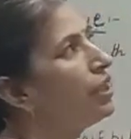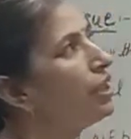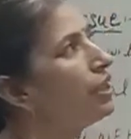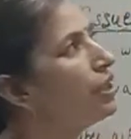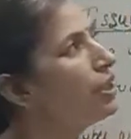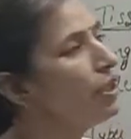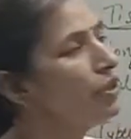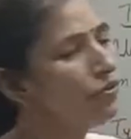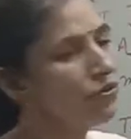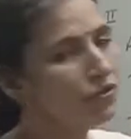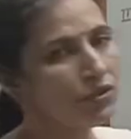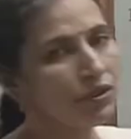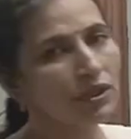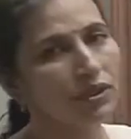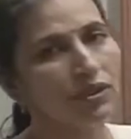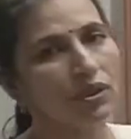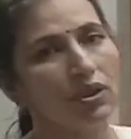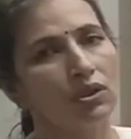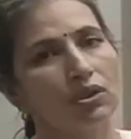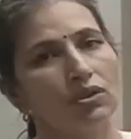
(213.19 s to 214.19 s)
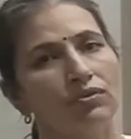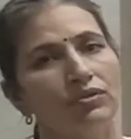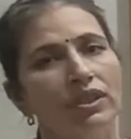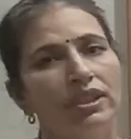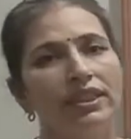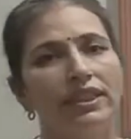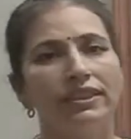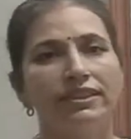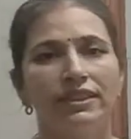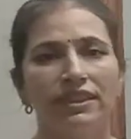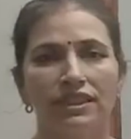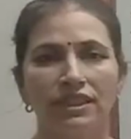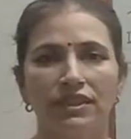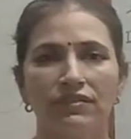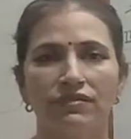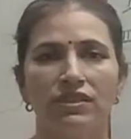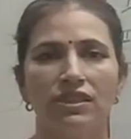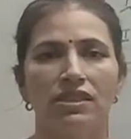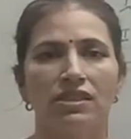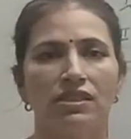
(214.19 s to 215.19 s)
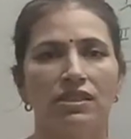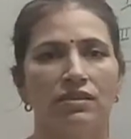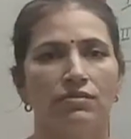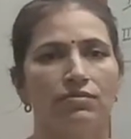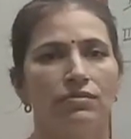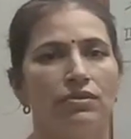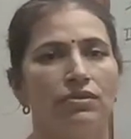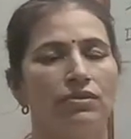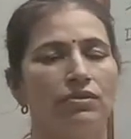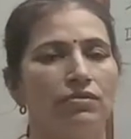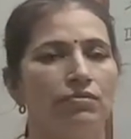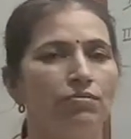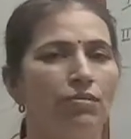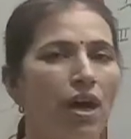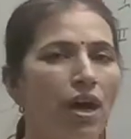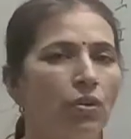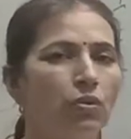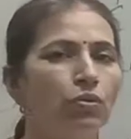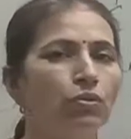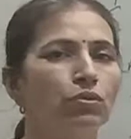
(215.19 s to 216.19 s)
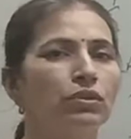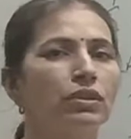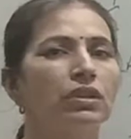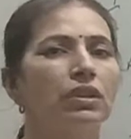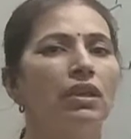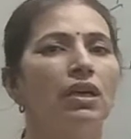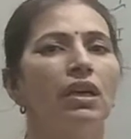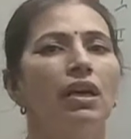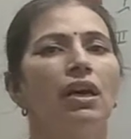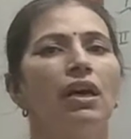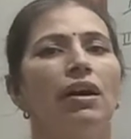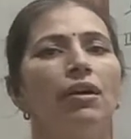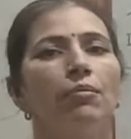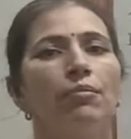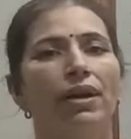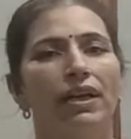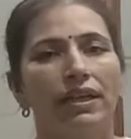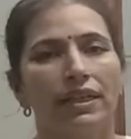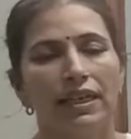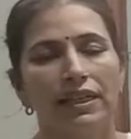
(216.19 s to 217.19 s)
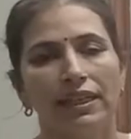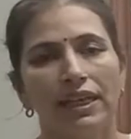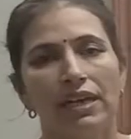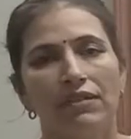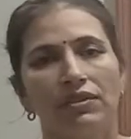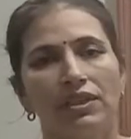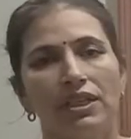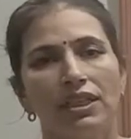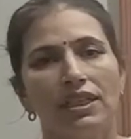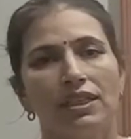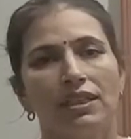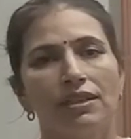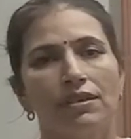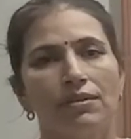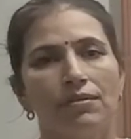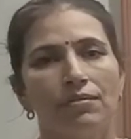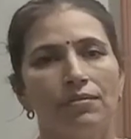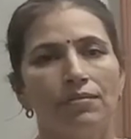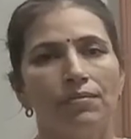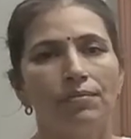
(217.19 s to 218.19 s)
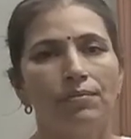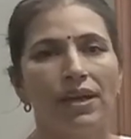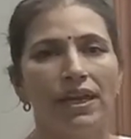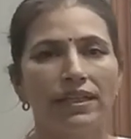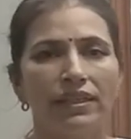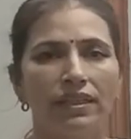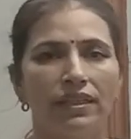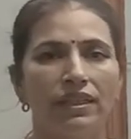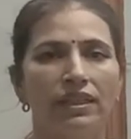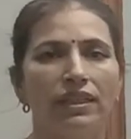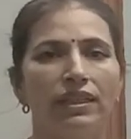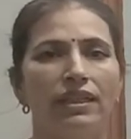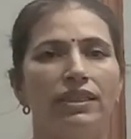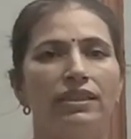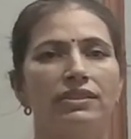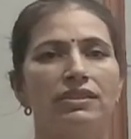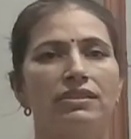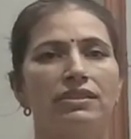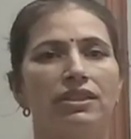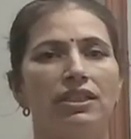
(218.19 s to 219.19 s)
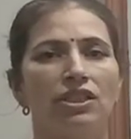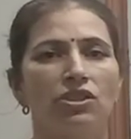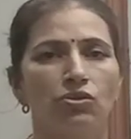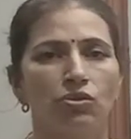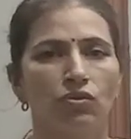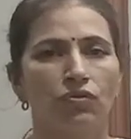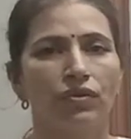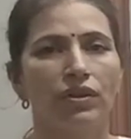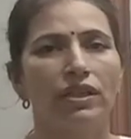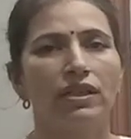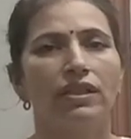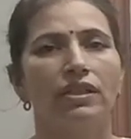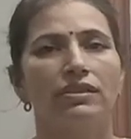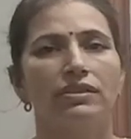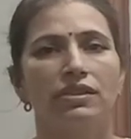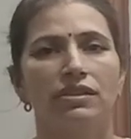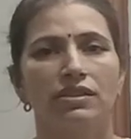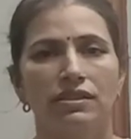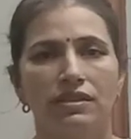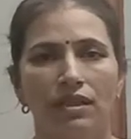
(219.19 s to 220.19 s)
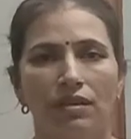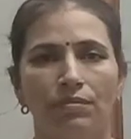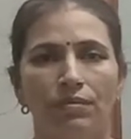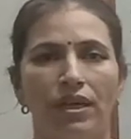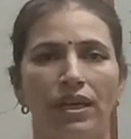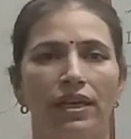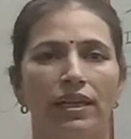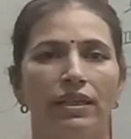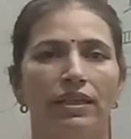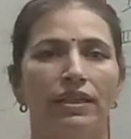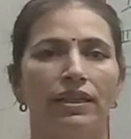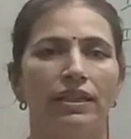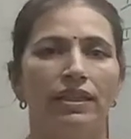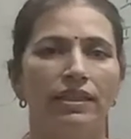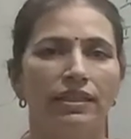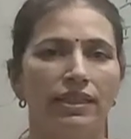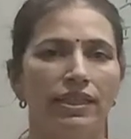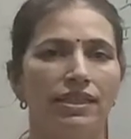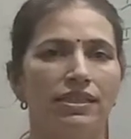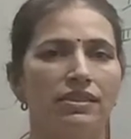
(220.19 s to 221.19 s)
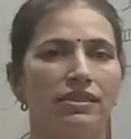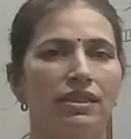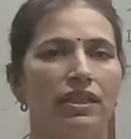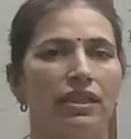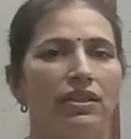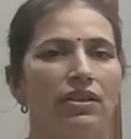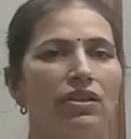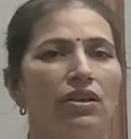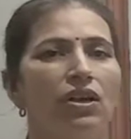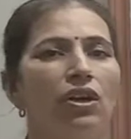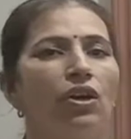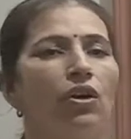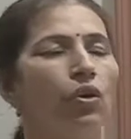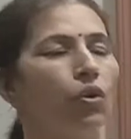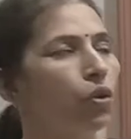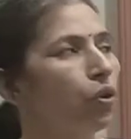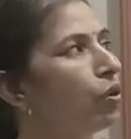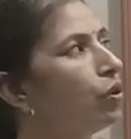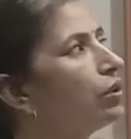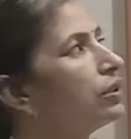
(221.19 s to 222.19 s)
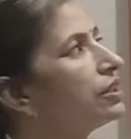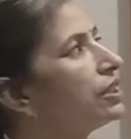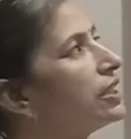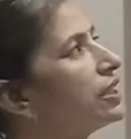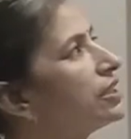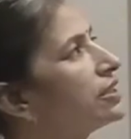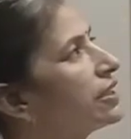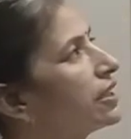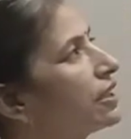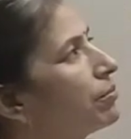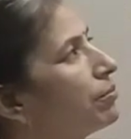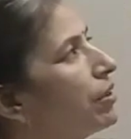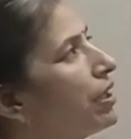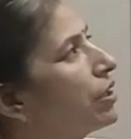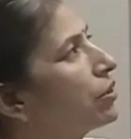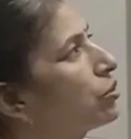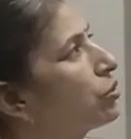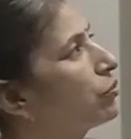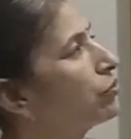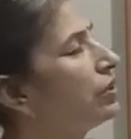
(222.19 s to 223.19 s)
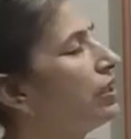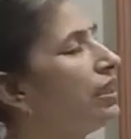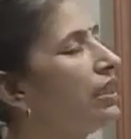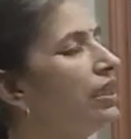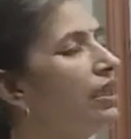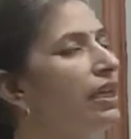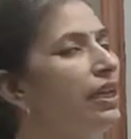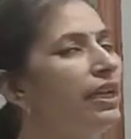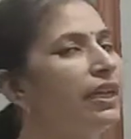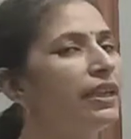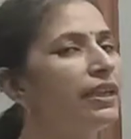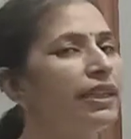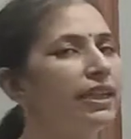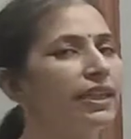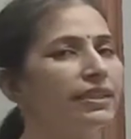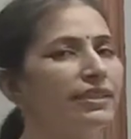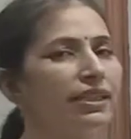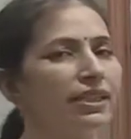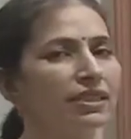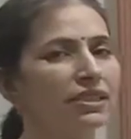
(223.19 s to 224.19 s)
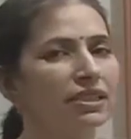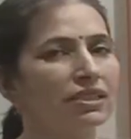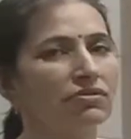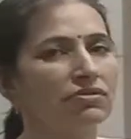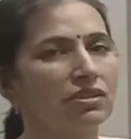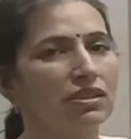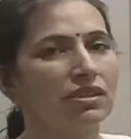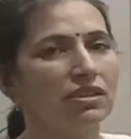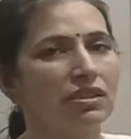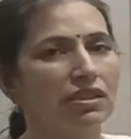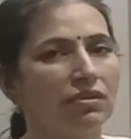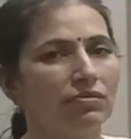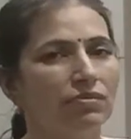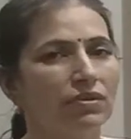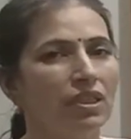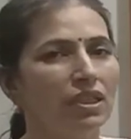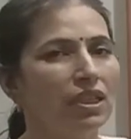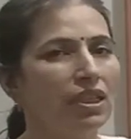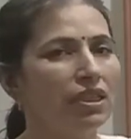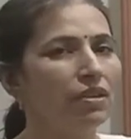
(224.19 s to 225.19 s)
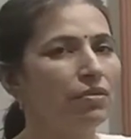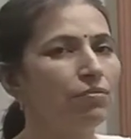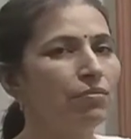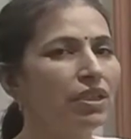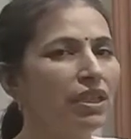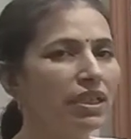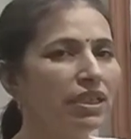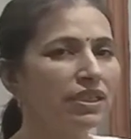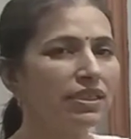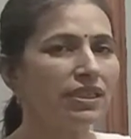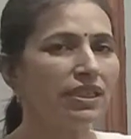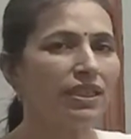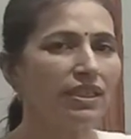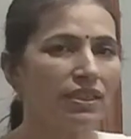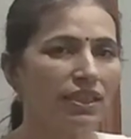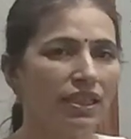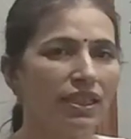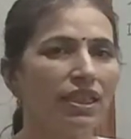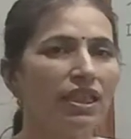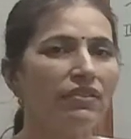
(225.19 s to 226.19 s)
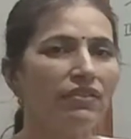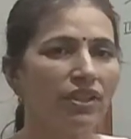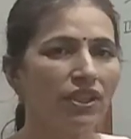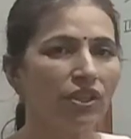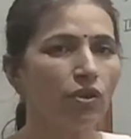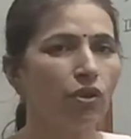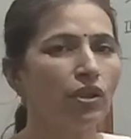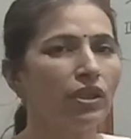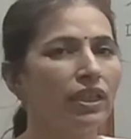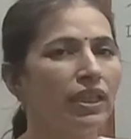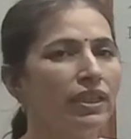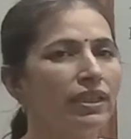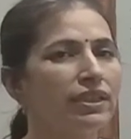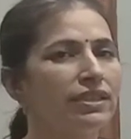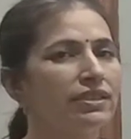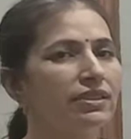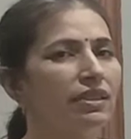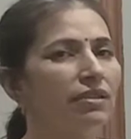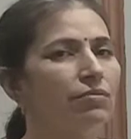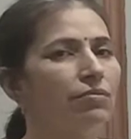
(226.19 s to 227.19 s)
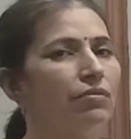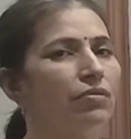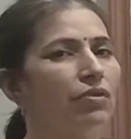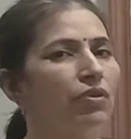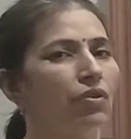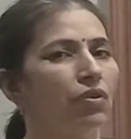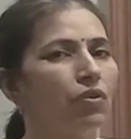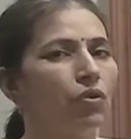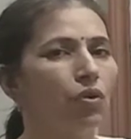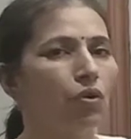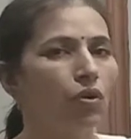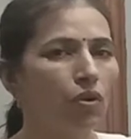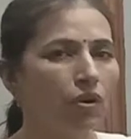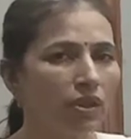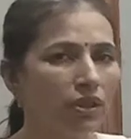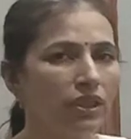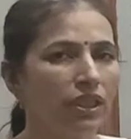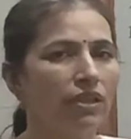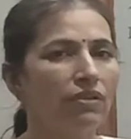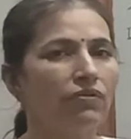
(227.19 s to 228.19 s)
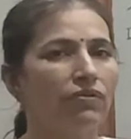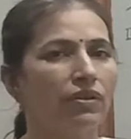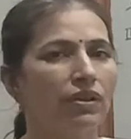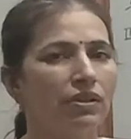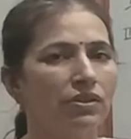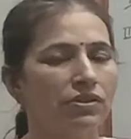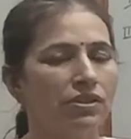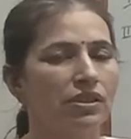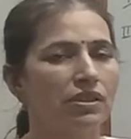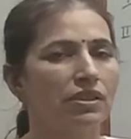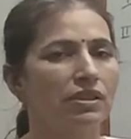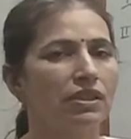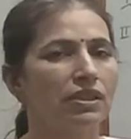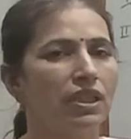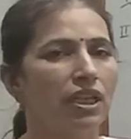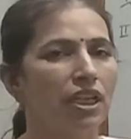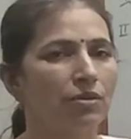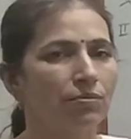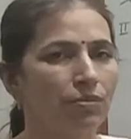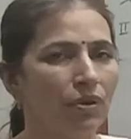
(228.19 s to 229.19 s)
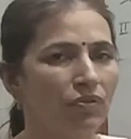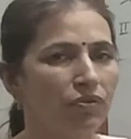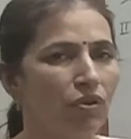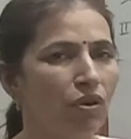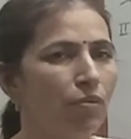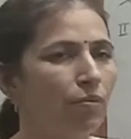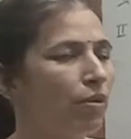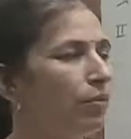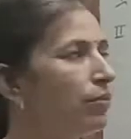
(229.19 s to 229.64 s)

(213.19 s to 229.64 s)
If you talk of the digestive system, mouth, buccal cavity, pancreas, esophagus, stomach, intestine, all these are part of the digestive system. Means in the living organism, all the functions they are performed